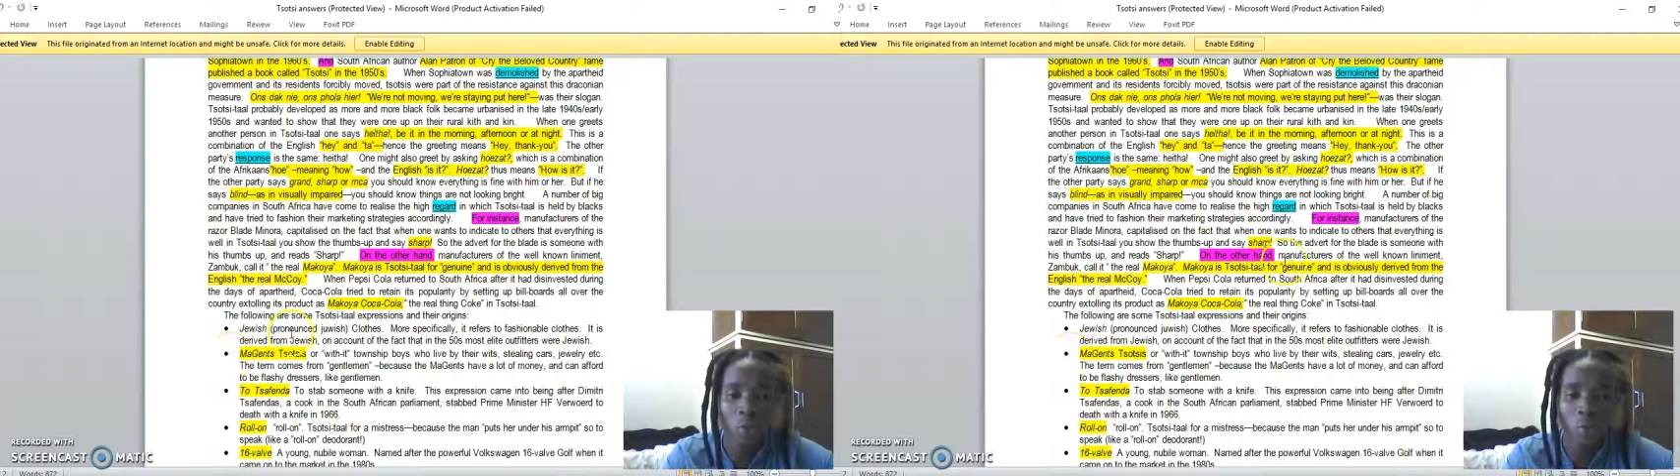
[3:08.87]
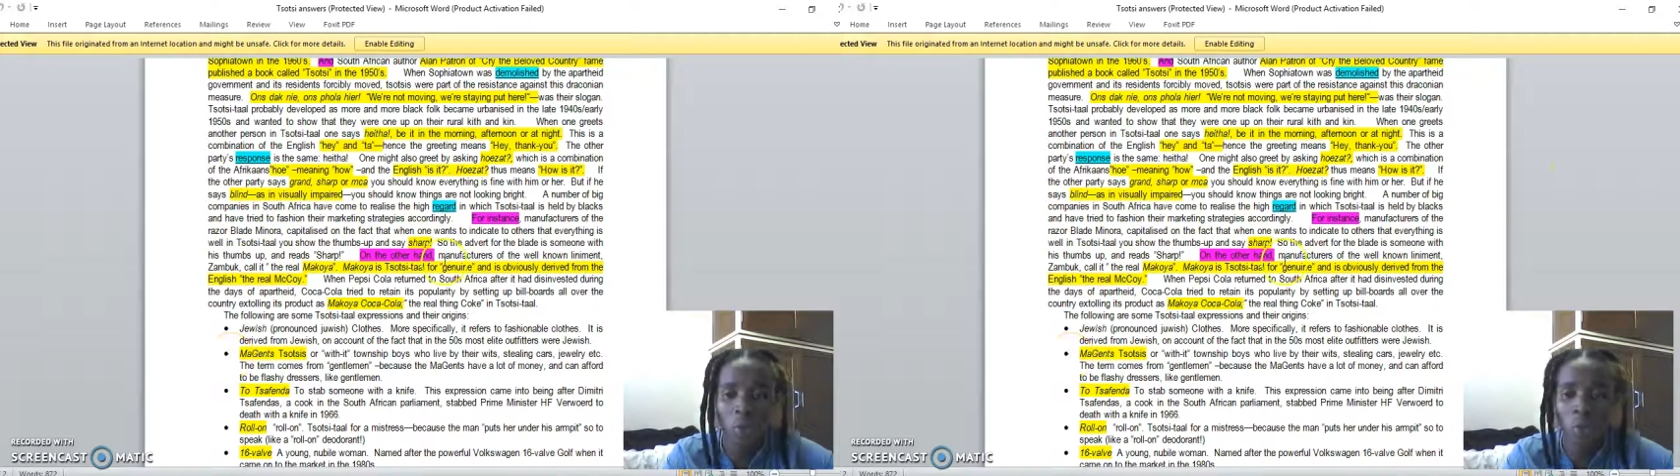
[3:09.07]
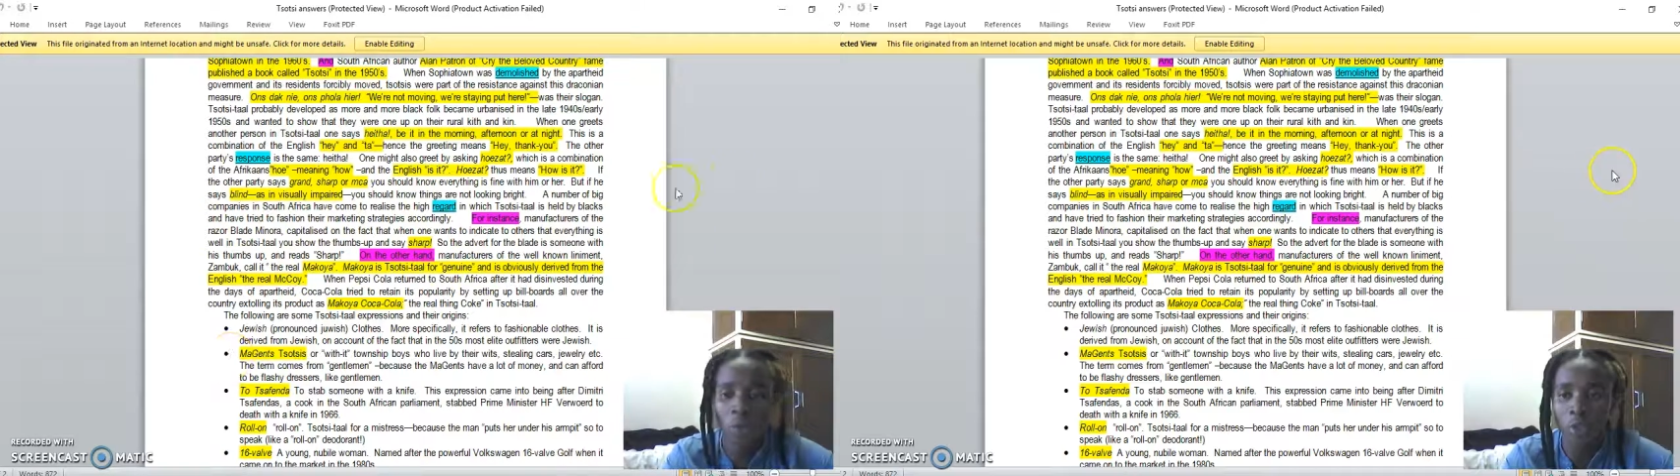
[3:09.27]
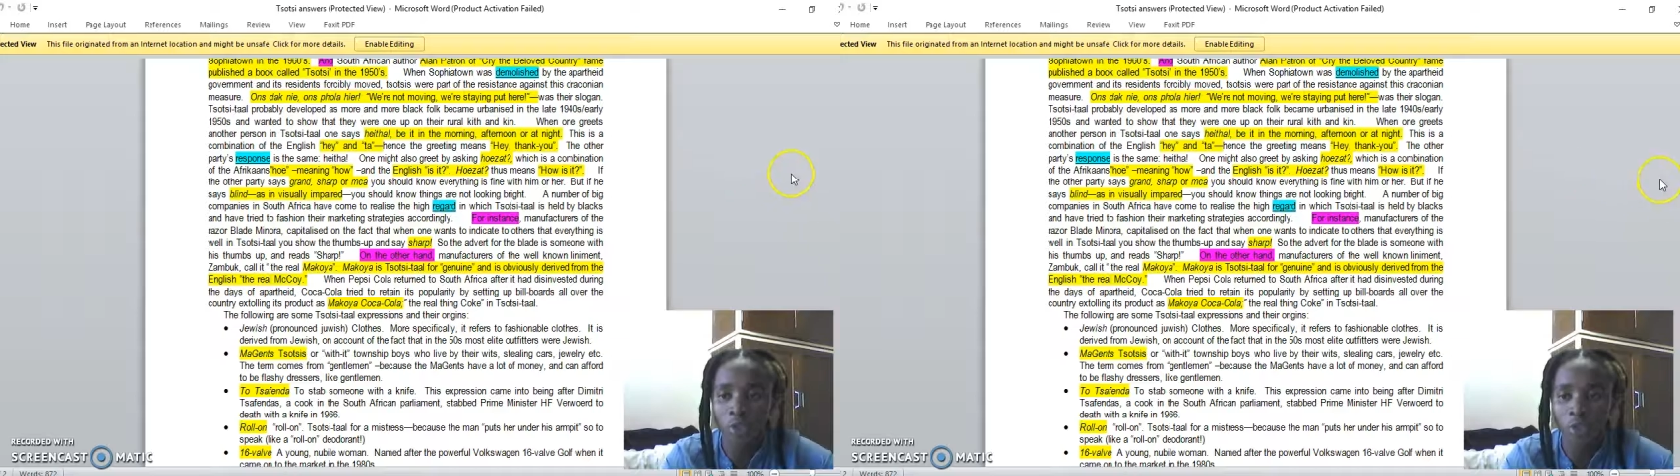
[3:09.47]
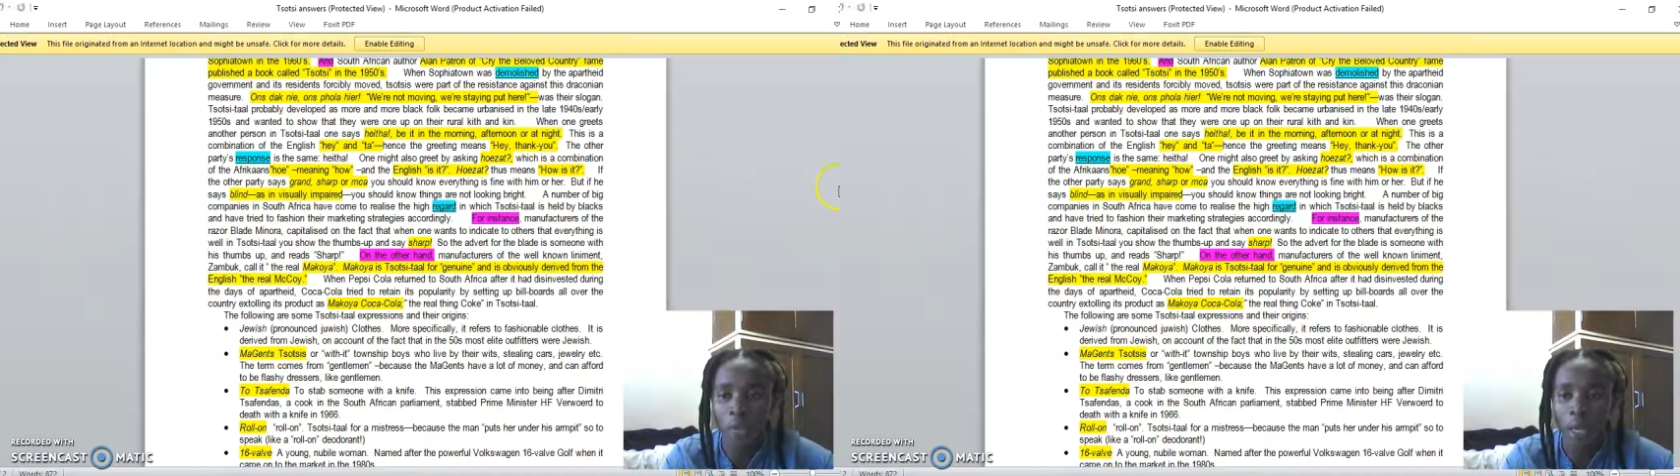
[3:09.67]
took the
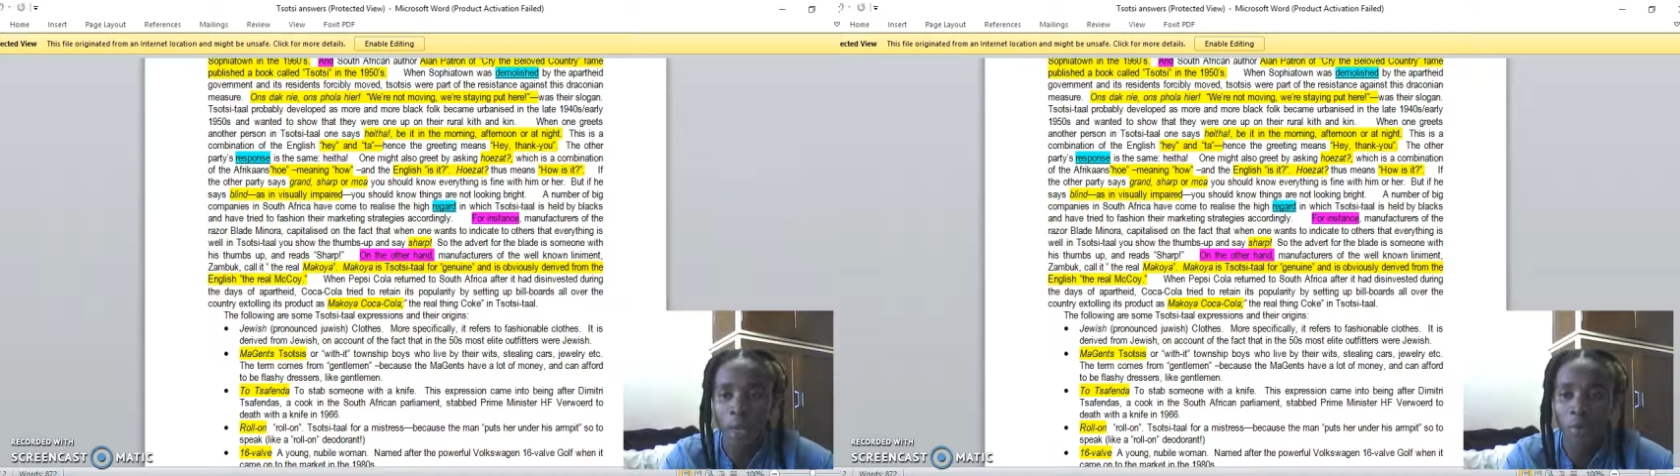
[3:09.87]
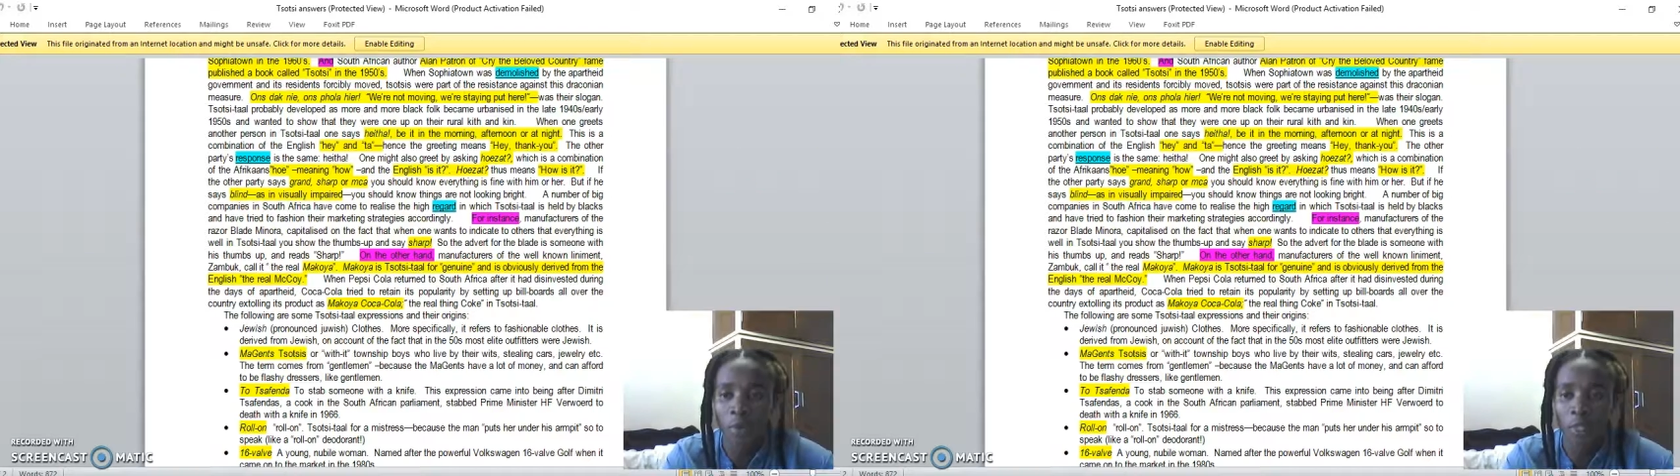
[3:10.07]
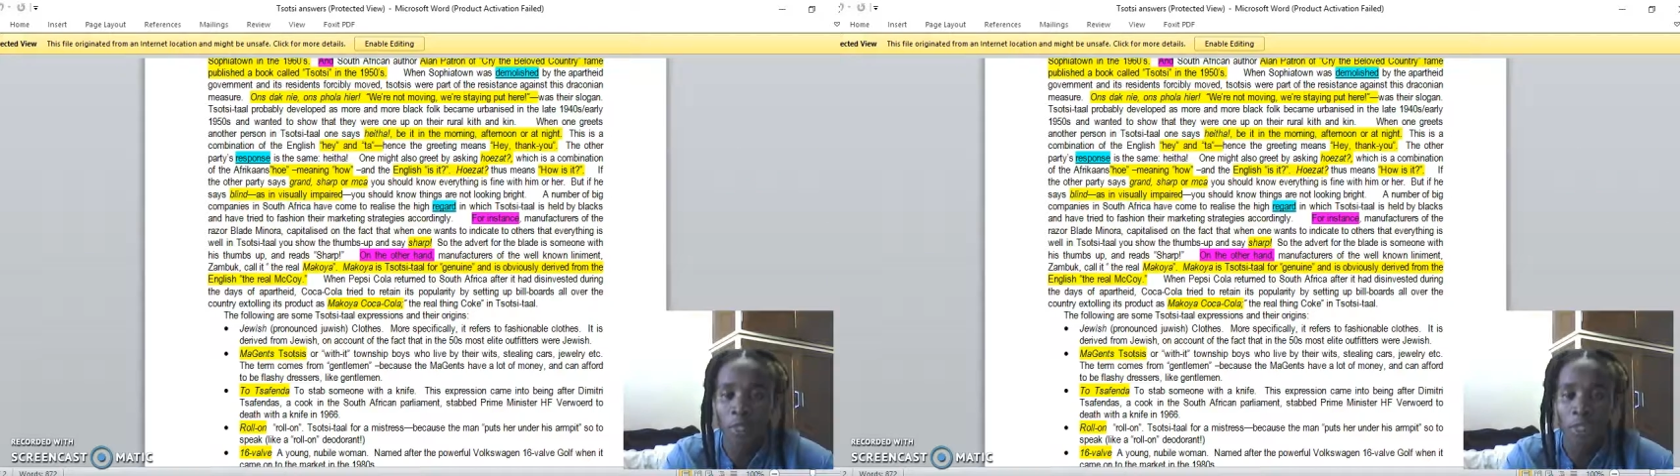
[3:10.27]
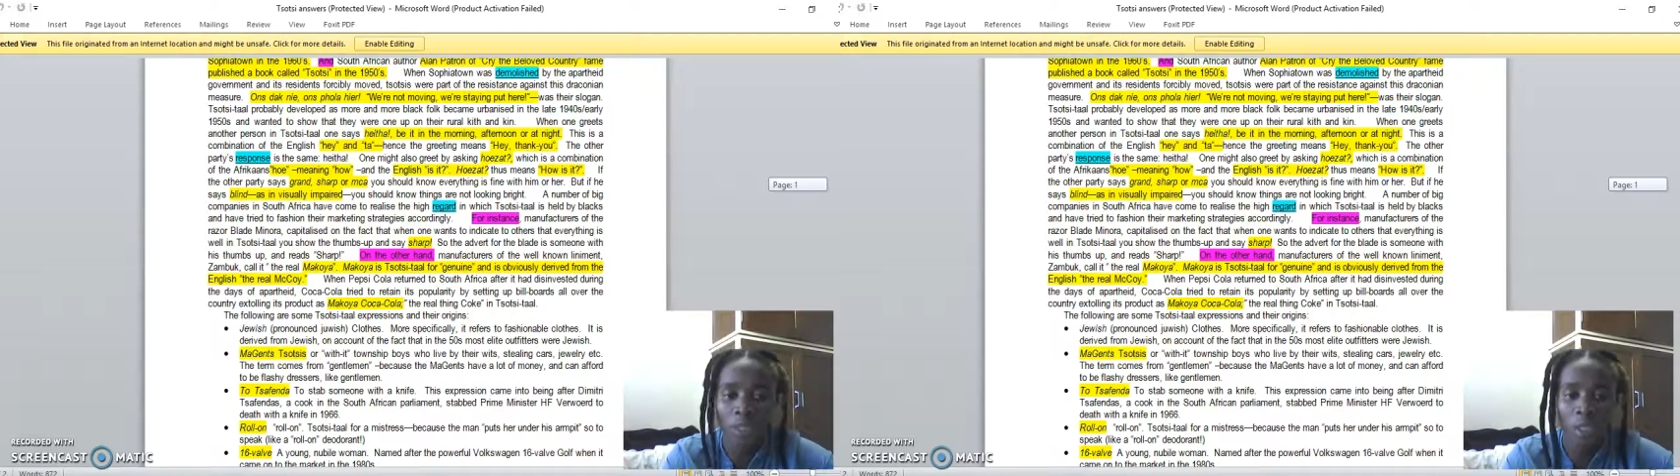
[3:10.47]
words of the language,